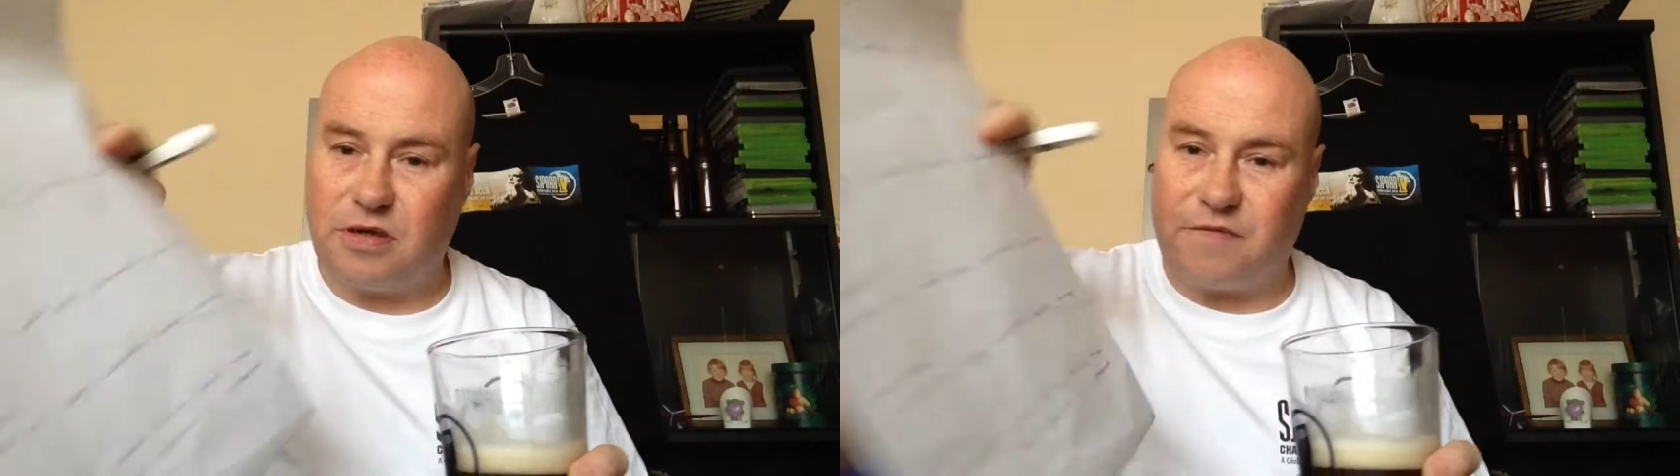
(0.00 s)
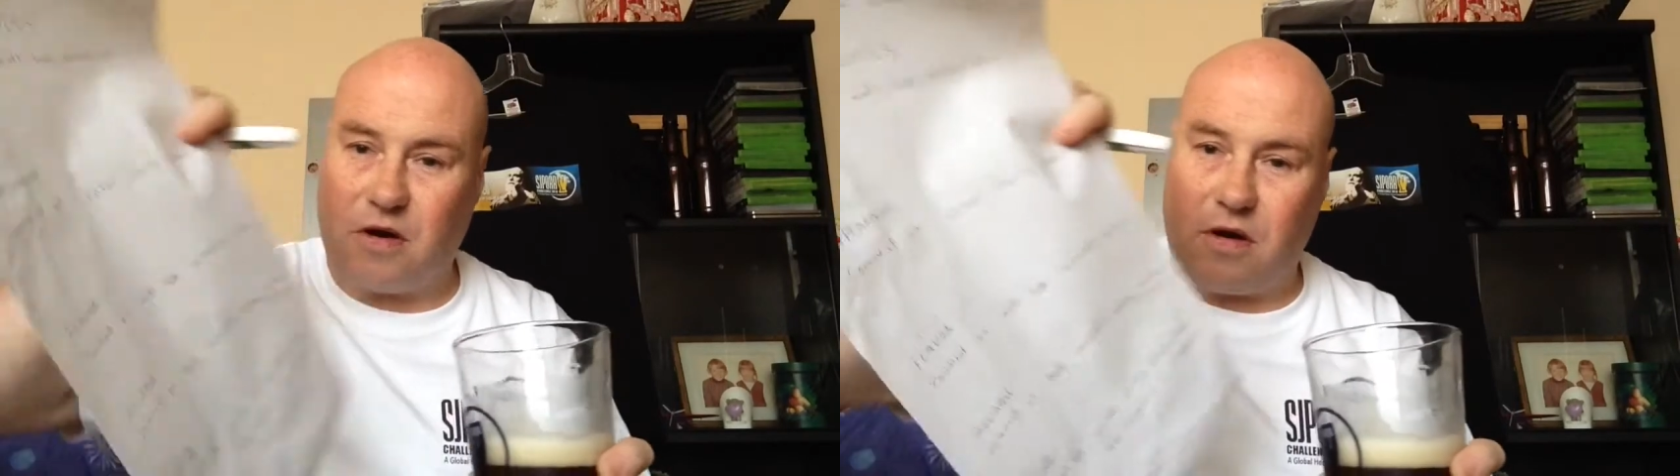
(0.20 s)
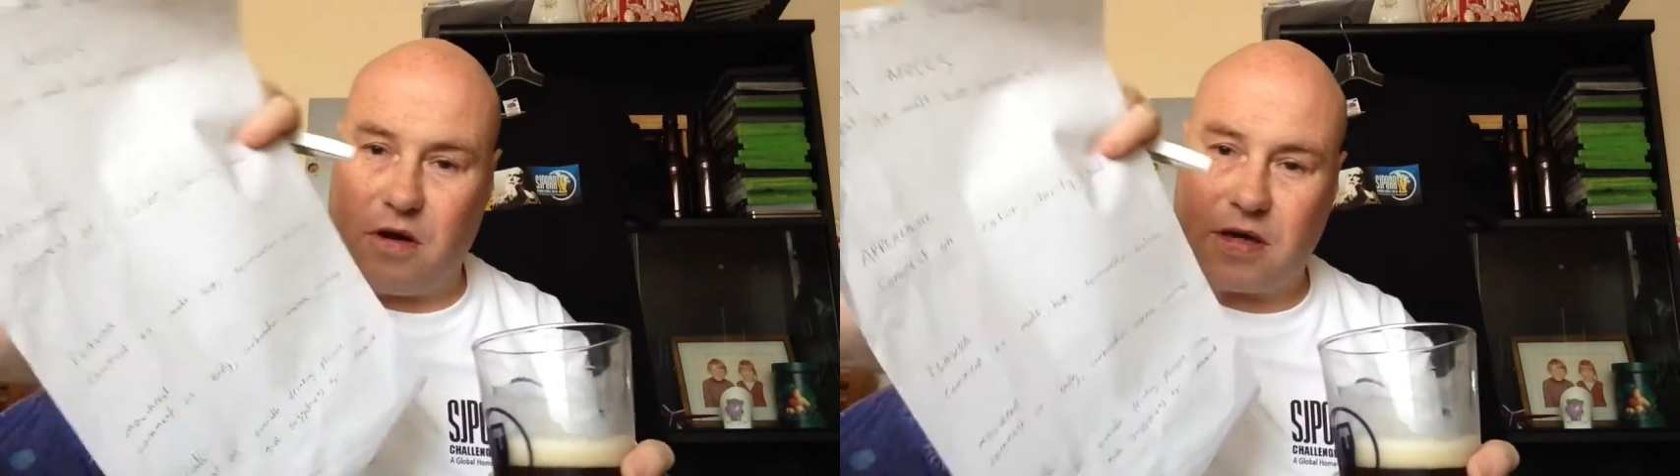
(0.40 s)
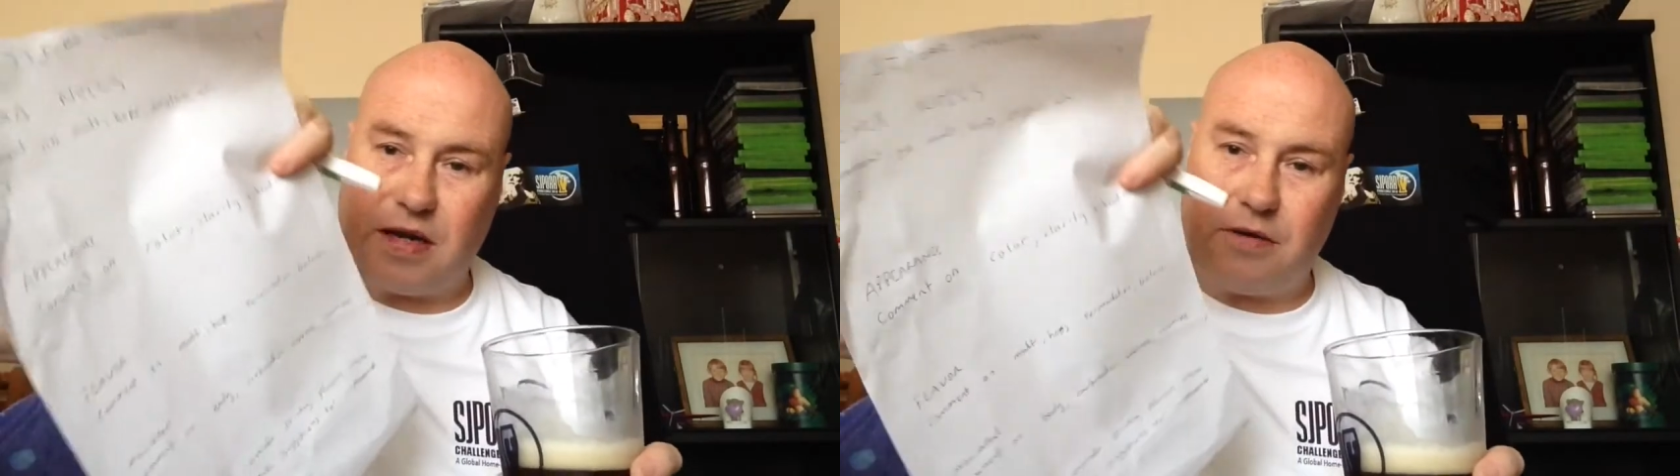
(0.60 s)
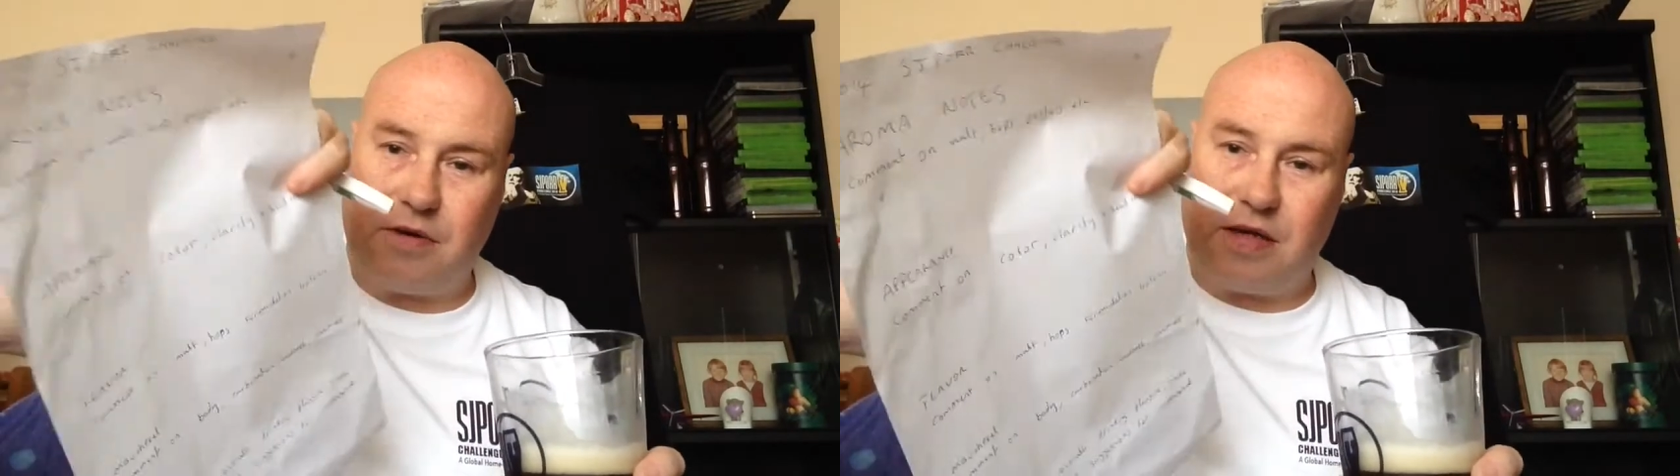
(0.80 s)
I've got like a
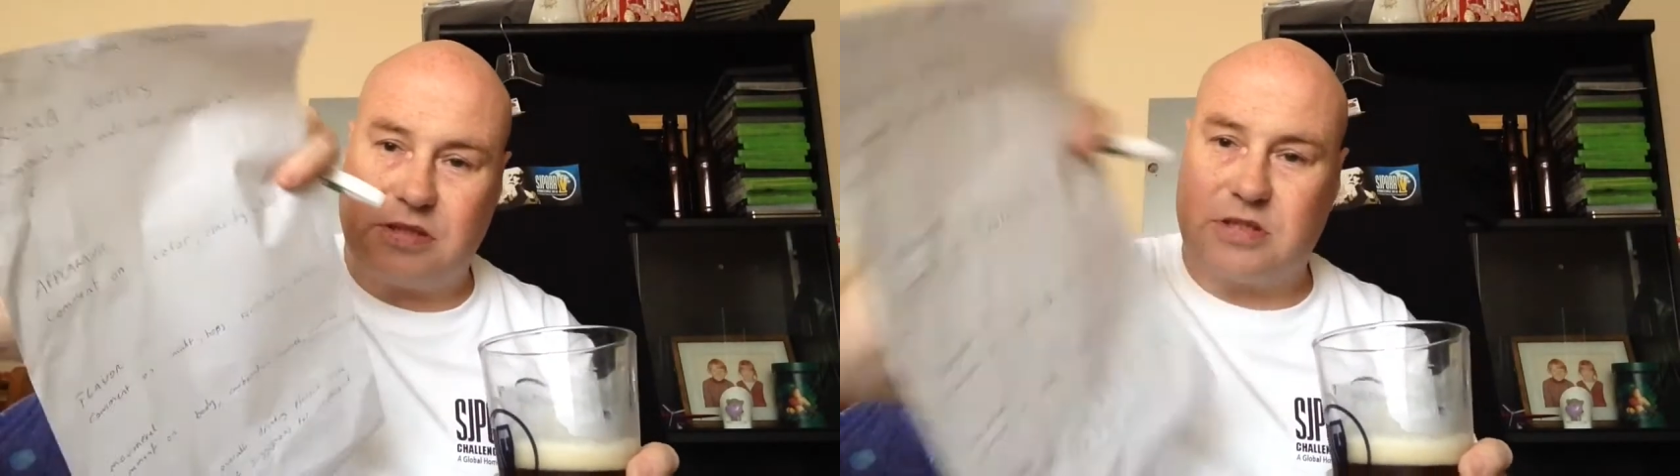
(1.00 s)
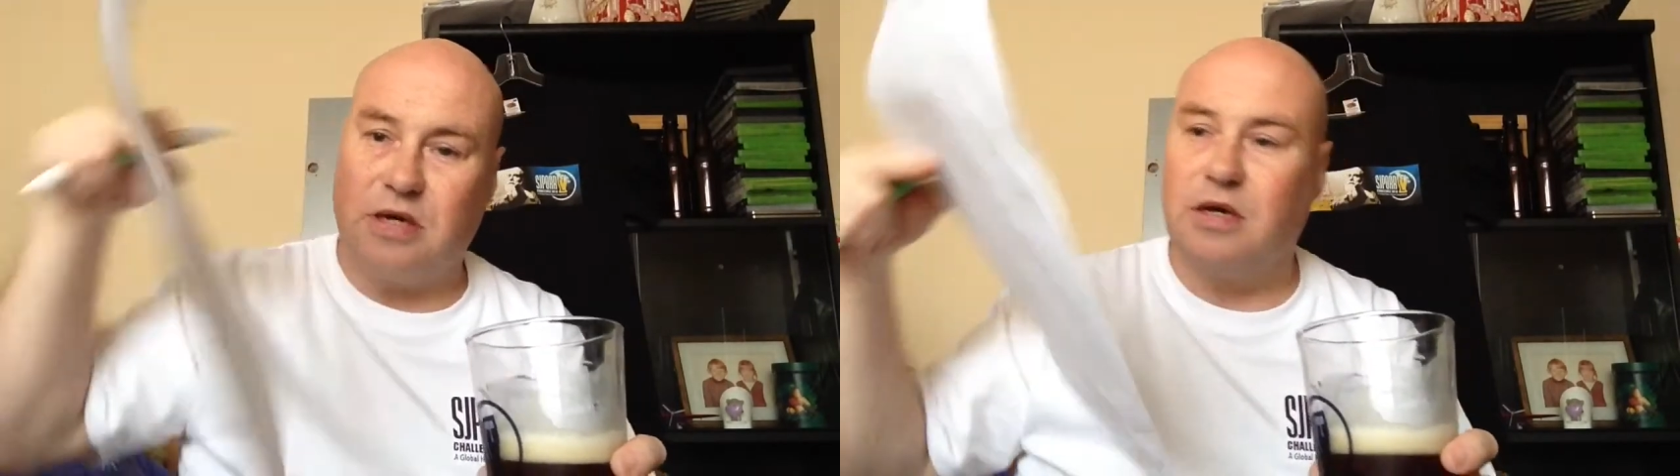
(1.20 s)
little list